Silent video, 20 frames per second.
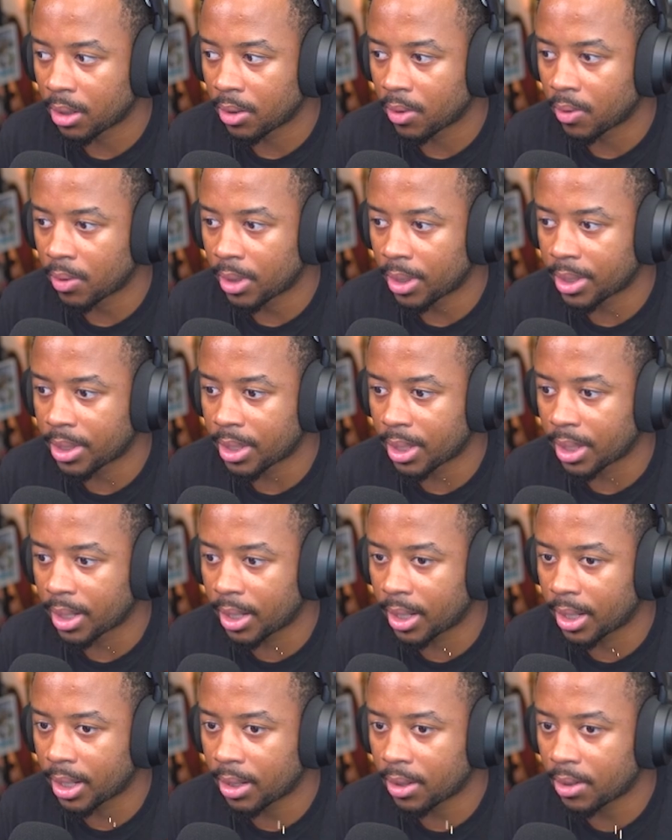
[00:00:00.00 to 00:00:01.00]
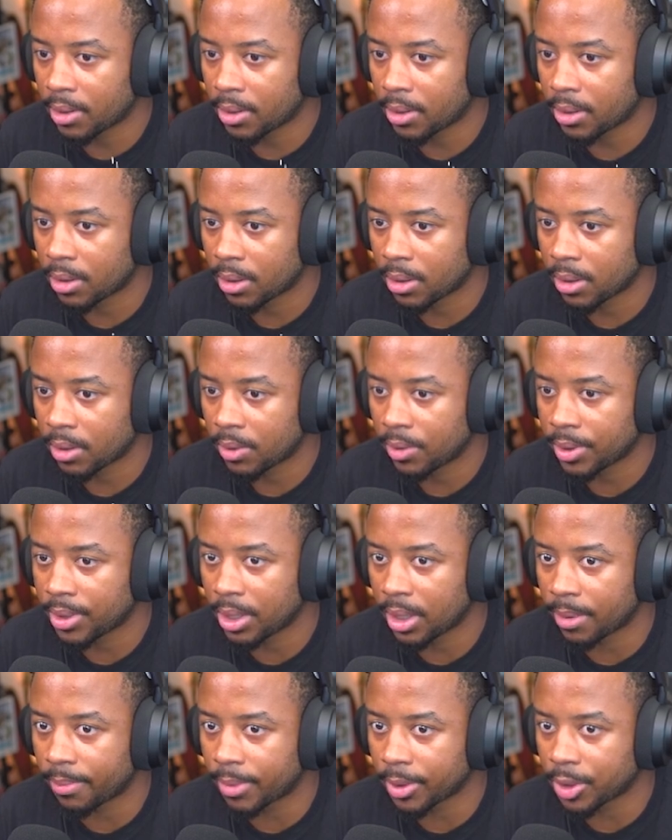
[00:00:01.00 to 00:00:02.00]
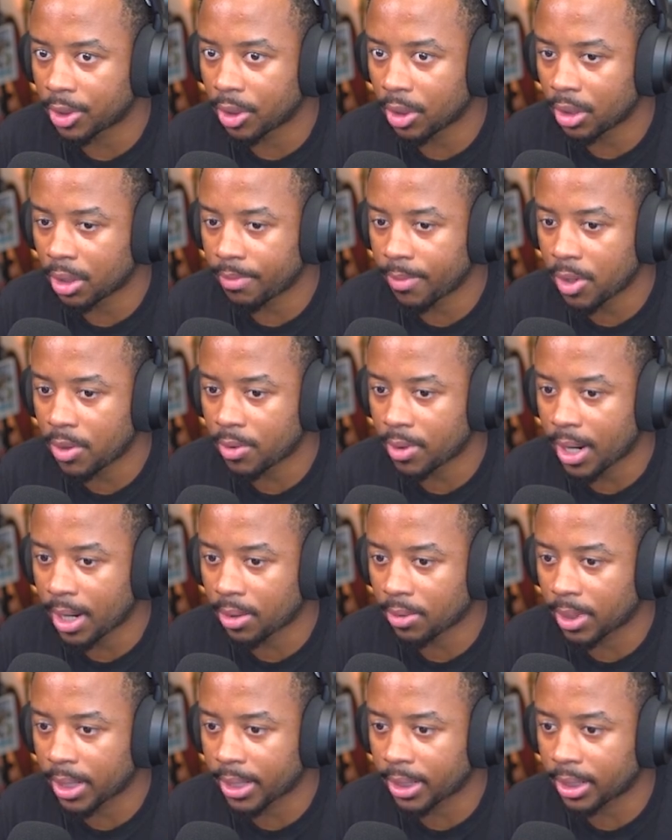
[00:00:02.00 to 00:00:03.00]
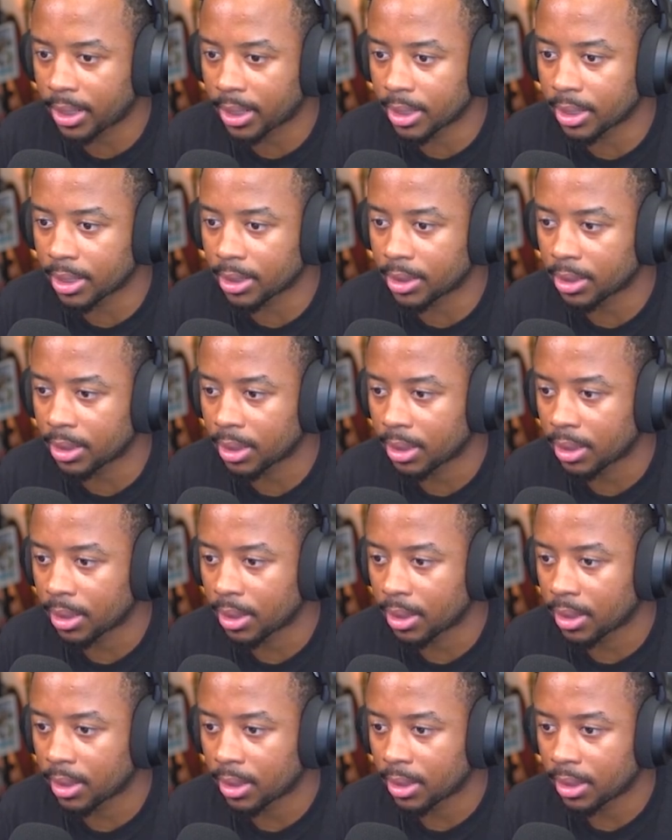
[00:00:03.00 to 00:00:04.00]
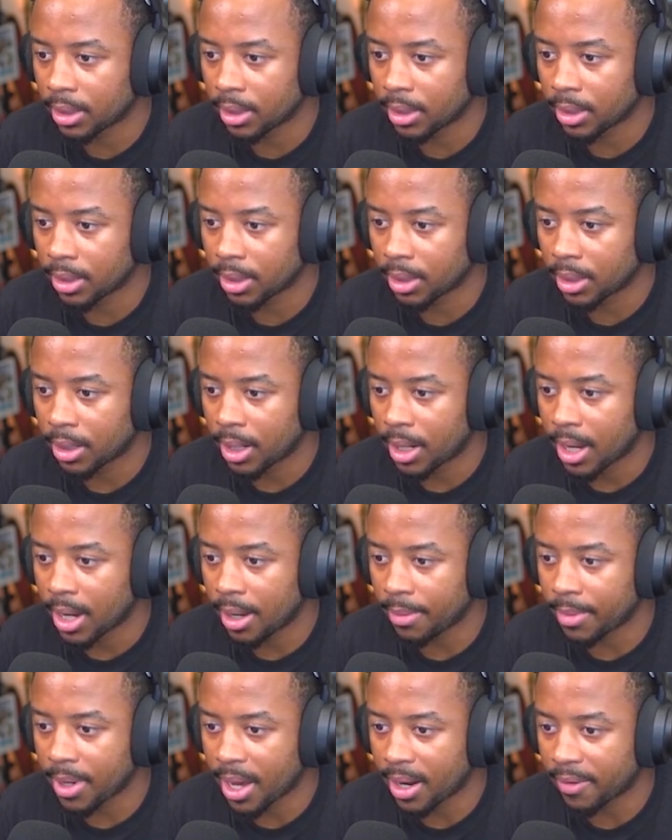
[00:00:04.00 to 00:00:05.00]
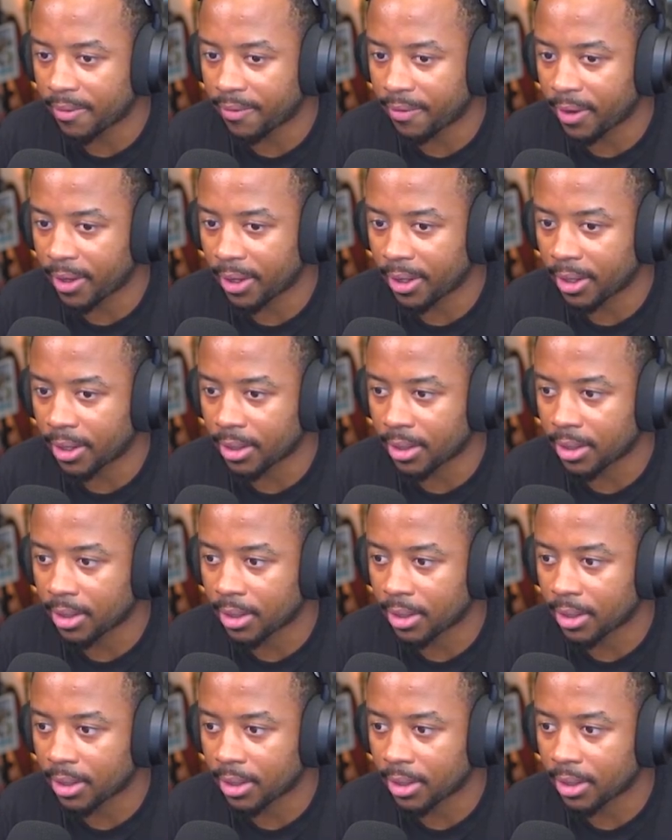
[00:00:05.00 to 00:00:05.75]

What the hell? Is he in berserk mode? I don't like this. I am not a fan.